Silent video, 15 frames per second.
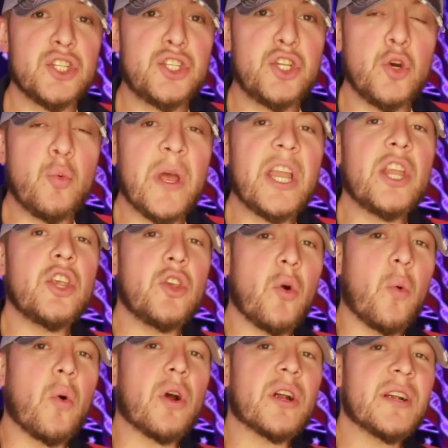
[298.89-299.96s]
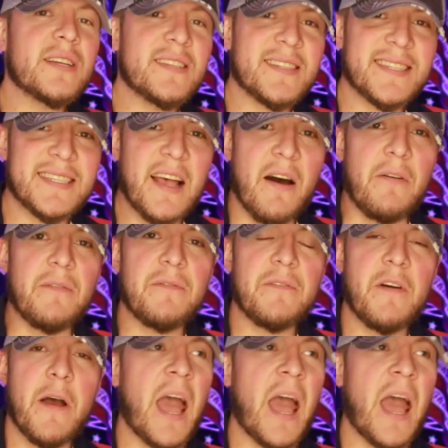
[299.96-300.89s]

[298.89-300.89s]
do it yourself.